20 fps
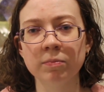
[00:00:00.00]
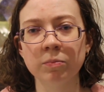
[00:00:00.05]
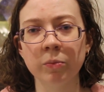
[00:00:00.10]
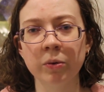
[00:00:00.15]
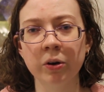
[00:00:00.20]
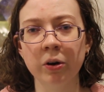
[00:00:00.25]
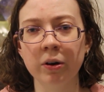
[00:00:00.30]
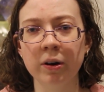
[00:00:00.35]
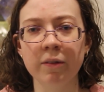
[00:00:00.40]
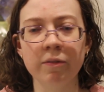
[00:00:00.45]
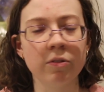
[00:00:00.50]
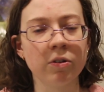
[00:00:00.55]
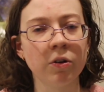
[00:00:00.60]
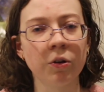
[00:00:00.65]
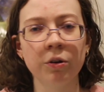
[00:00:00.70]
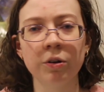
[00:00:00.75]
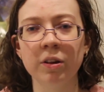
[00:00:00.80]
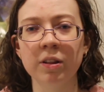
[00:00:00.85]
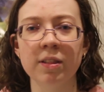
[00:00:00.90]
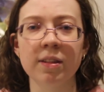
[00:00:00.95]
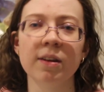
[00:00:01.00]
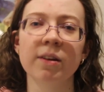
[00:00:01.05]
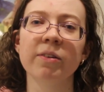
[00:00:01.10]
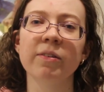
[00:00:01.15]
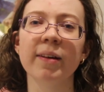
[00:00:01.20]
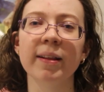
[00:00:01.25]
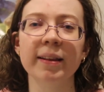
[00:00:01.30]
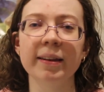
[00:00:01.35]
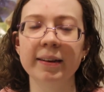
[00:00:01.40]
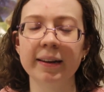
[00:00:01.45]
We're not even on to
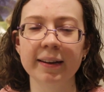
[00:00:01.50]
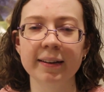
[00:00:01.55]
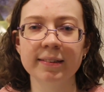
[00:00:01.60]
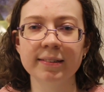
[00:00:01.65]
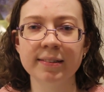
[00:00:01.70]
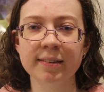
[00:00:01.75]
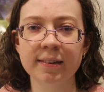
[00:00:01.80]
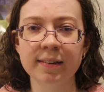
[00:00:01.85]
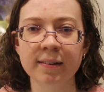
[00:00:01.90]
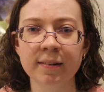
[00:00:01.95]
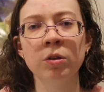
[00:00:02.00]
Cinderella next.